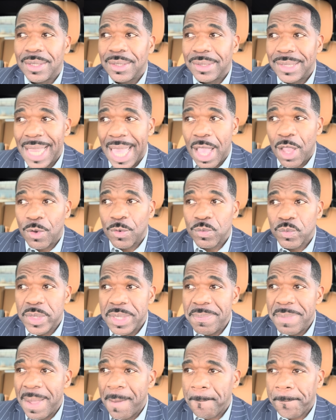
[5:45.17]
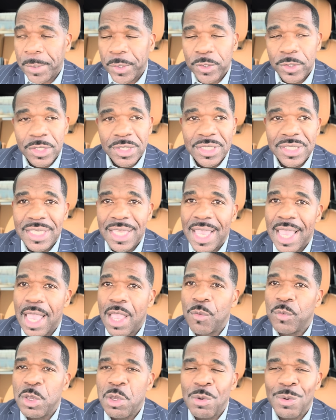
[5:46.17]
Now, remember
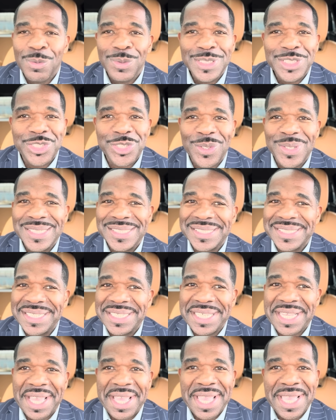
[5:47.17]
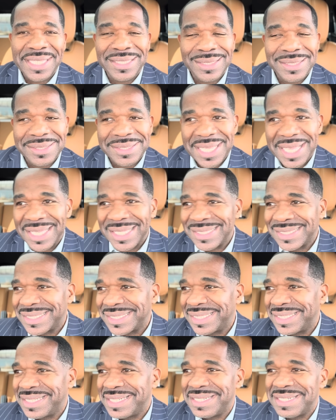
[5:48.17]
yeah, we were rejoicing. I had the
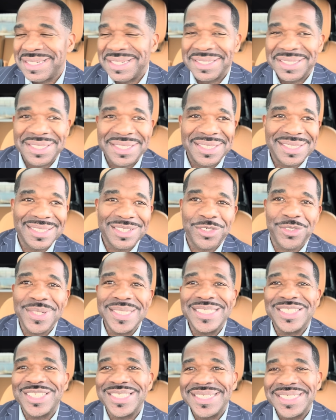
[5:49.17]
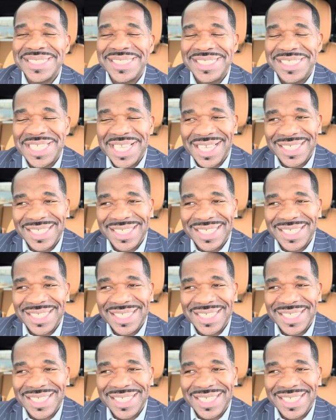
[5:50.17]
dancing uh, Grinches